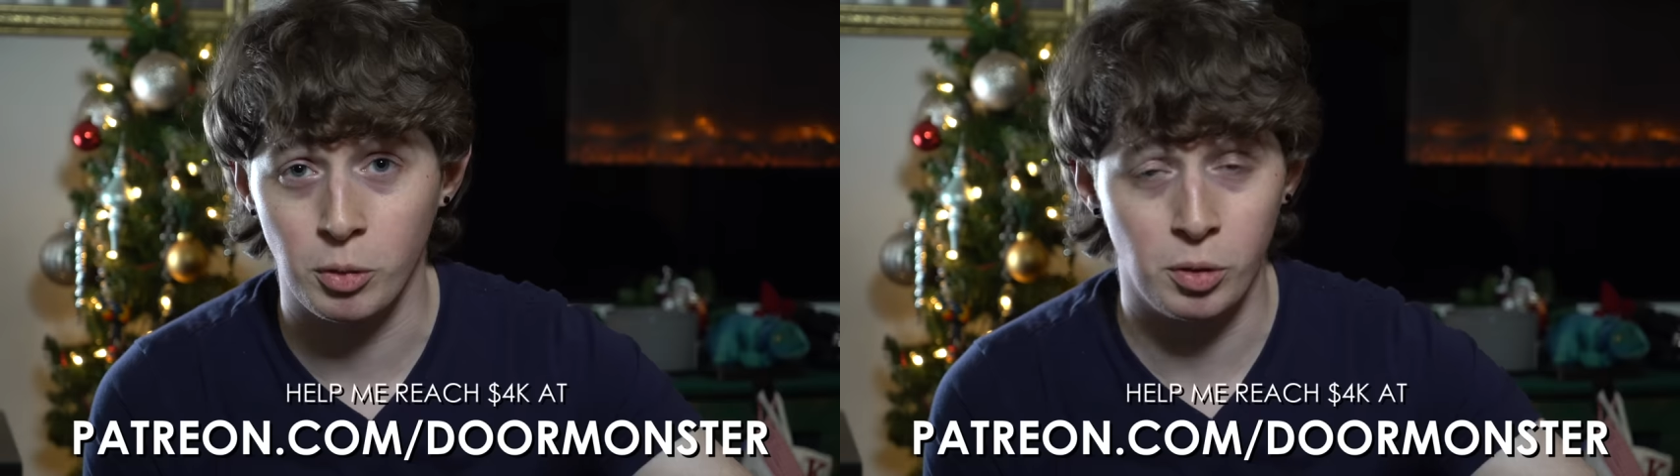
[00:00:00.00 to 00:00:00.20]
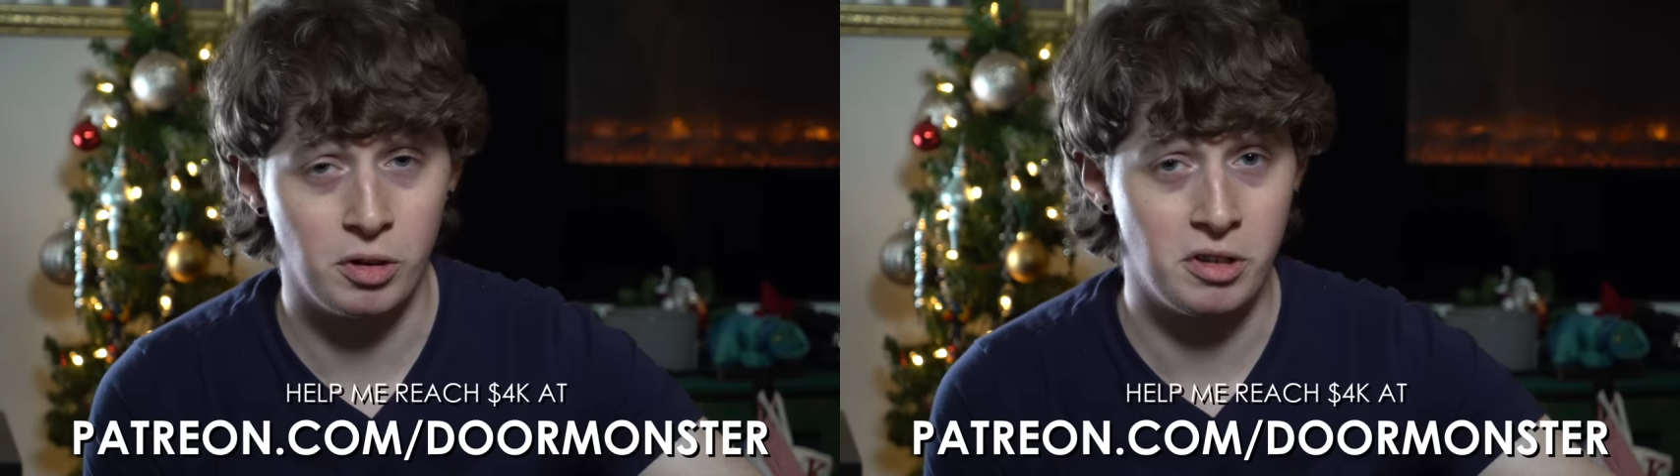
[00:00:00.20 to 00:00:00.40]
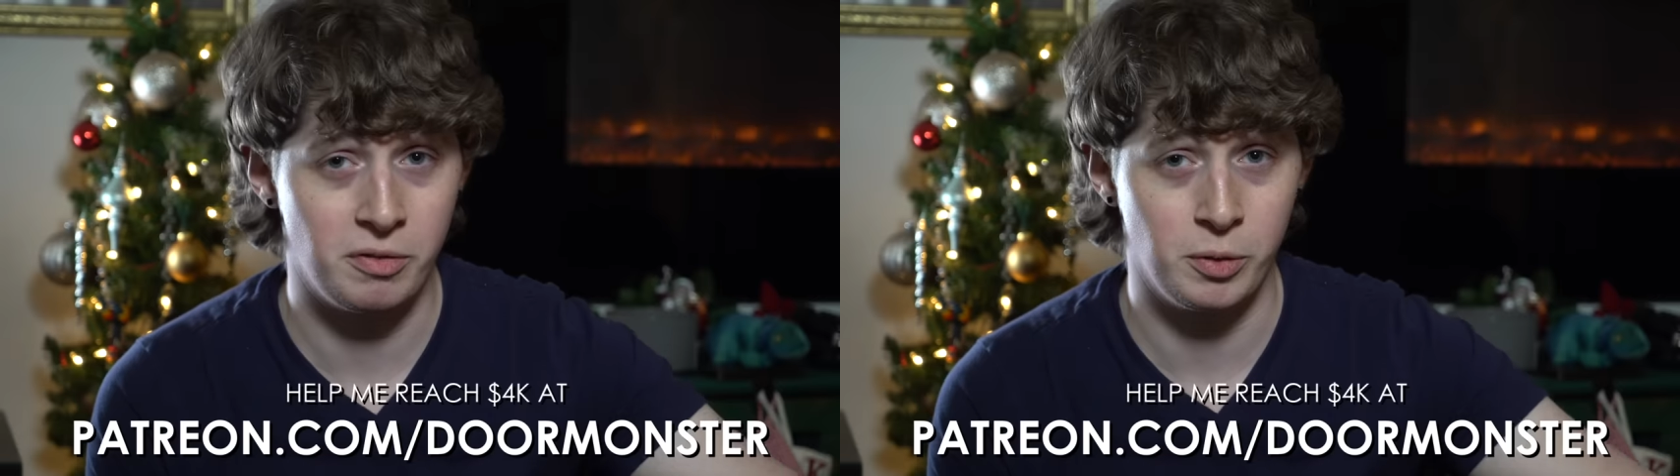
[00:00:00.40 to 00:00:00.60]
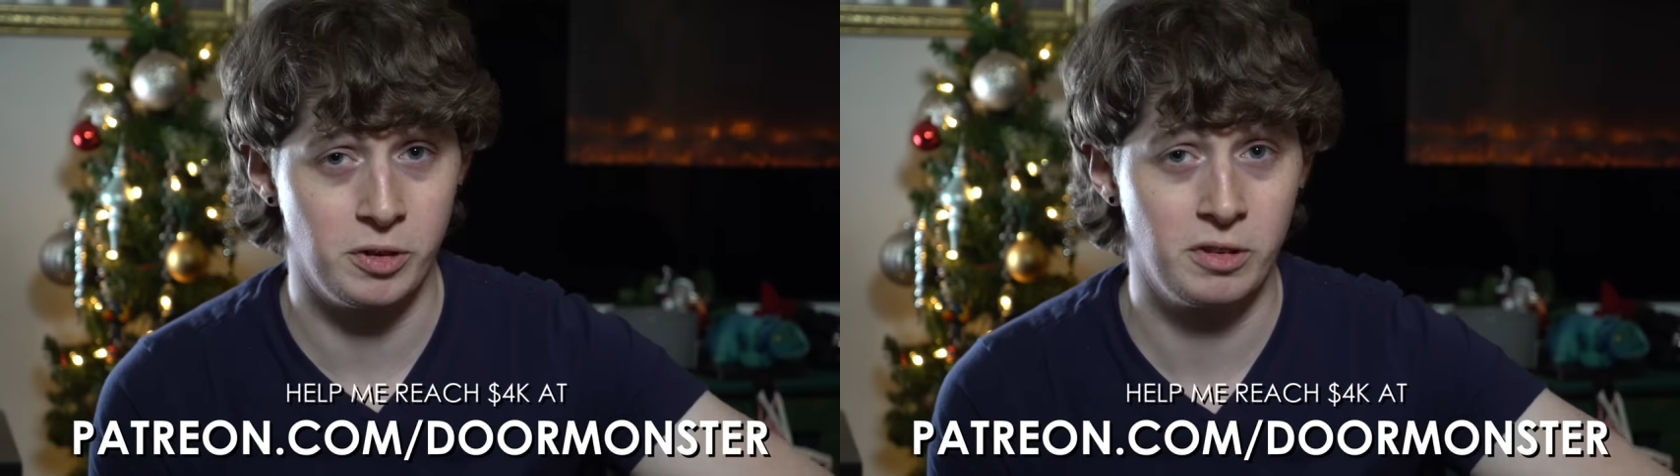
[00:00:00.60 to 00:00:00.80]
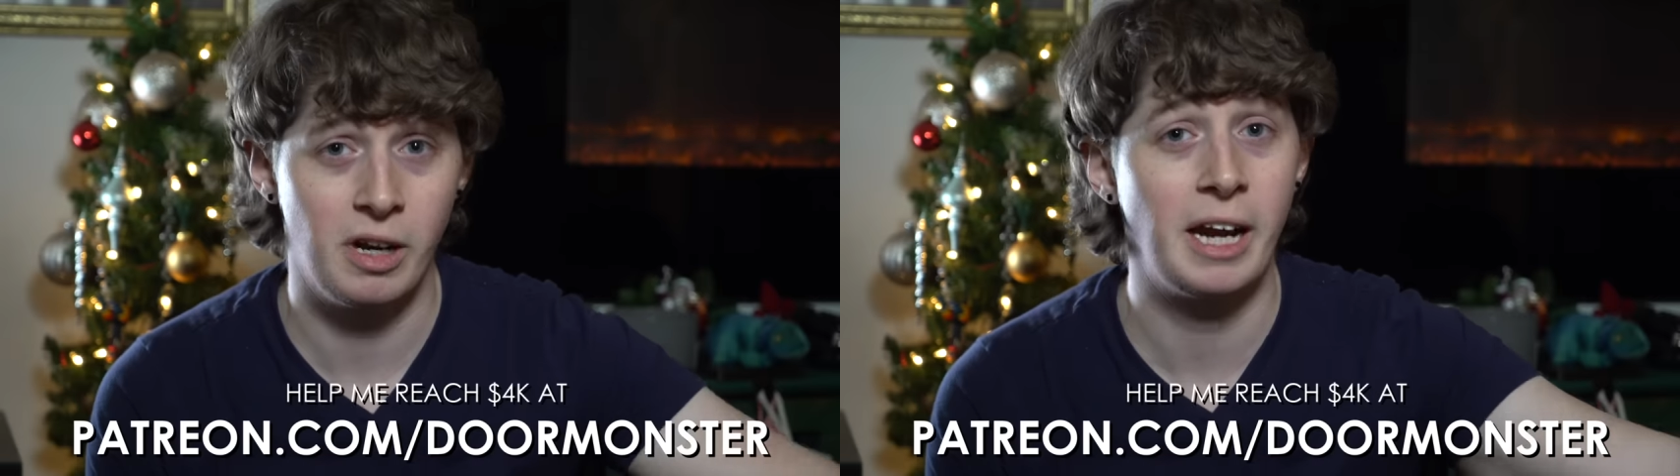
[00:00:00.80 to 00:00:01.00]
rewards
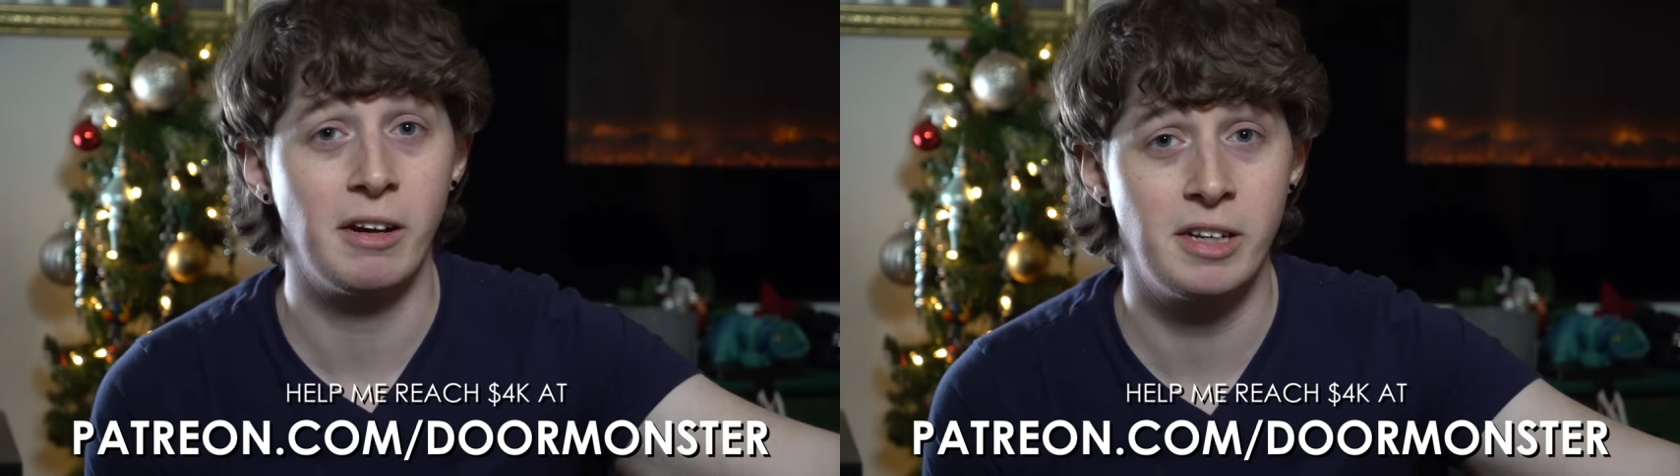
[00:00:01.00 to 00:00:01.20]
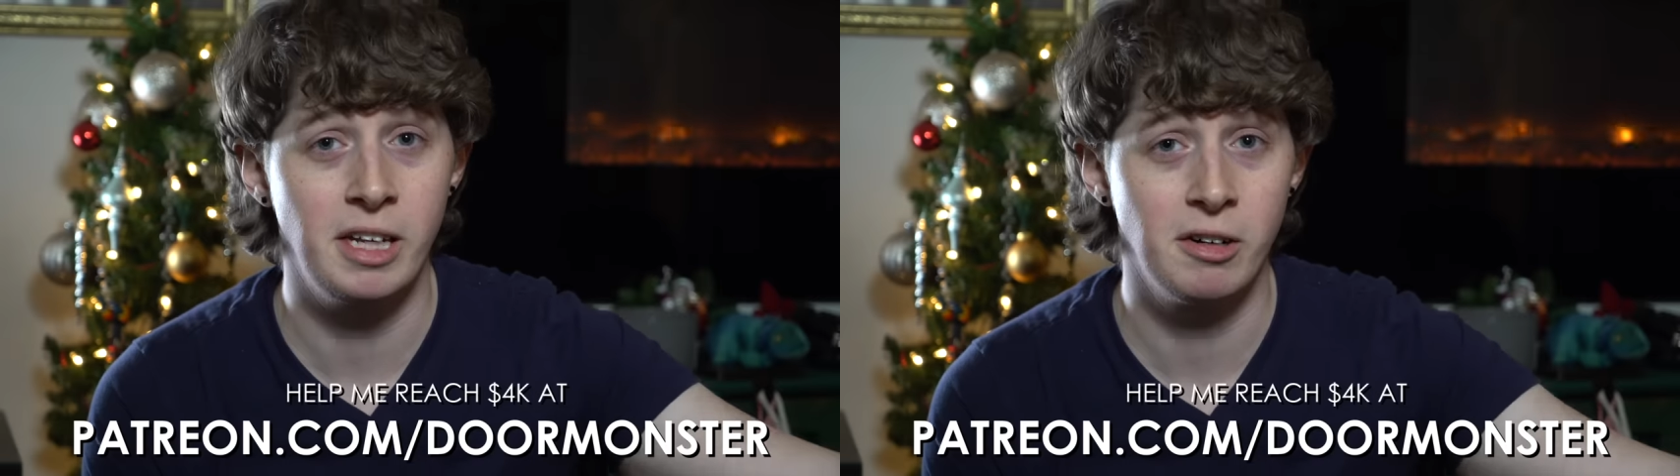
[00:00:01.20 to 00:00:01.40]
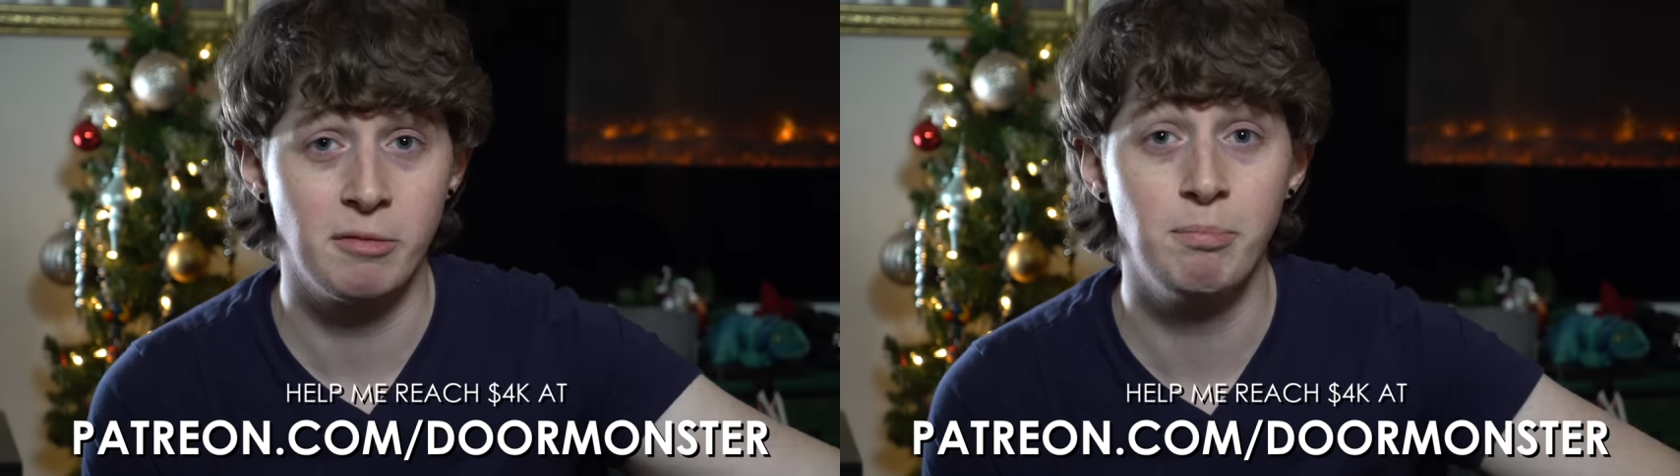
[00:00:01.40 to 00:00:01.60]
for higher tiers,